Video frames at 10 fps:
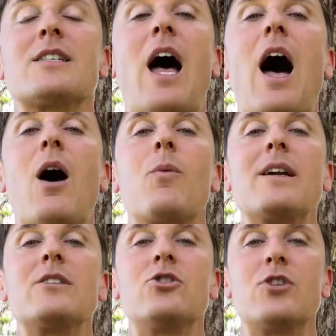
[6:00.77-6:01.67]
are
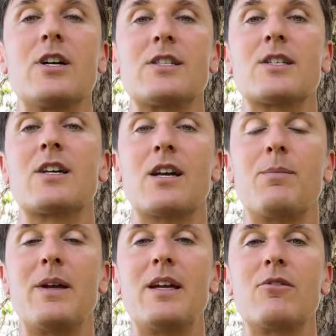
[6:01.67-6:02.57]
we just going to
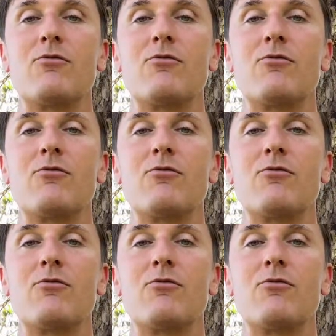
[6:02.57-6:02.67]
be in